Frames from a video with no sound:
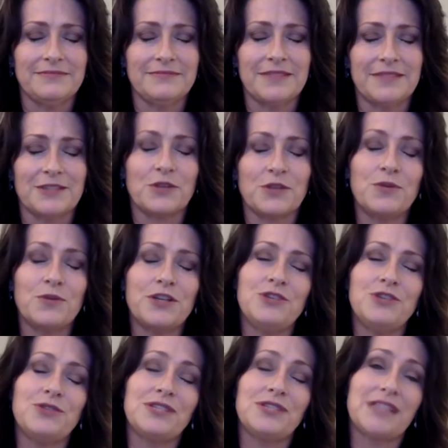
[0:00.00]
So, would
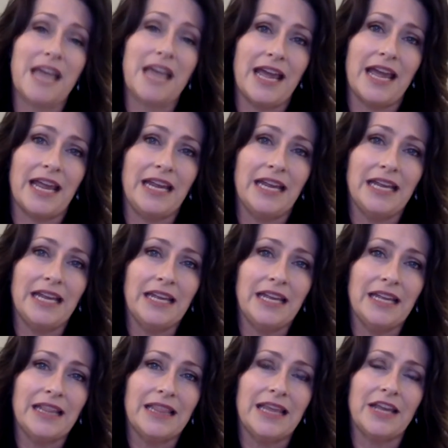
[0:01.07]
you say
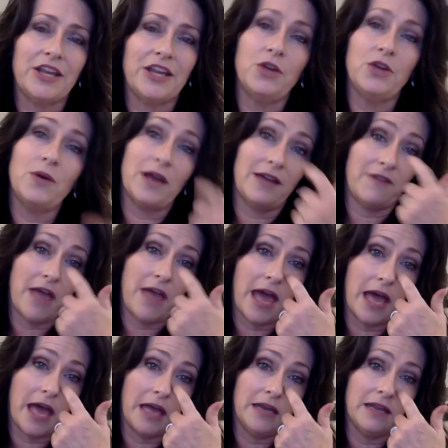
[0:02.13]
that you have
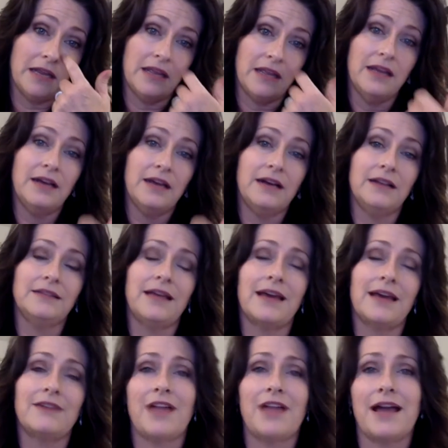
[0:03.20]
had a
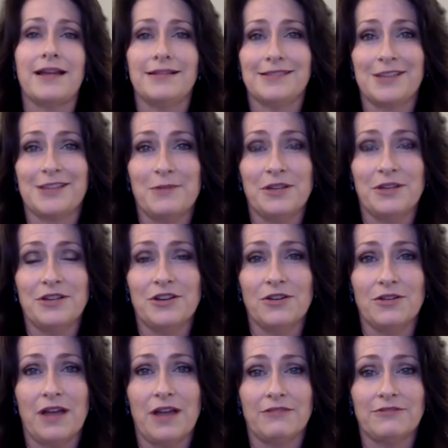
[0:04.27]
lot of lions come into
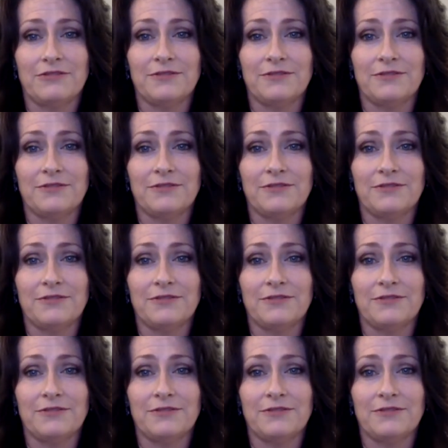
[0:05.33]
your life.